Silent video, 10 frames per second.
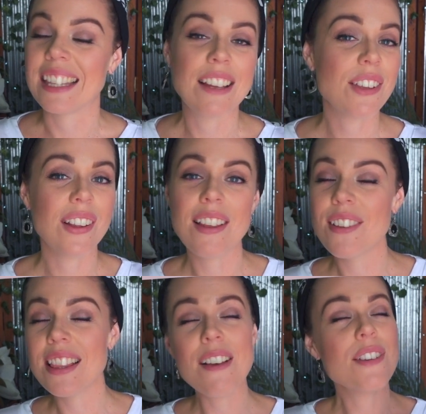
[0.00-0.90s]
I love you, I love
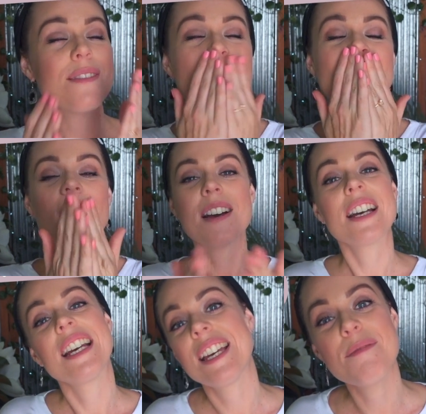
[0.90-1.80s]
you, I love
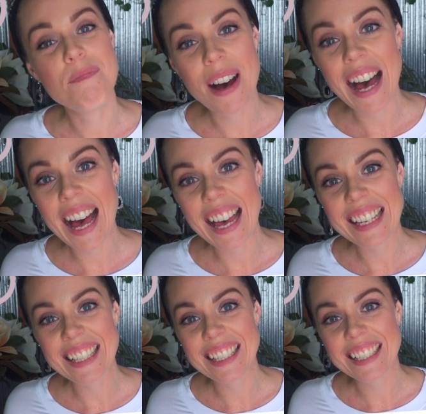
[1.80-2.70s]
you. Goodbye.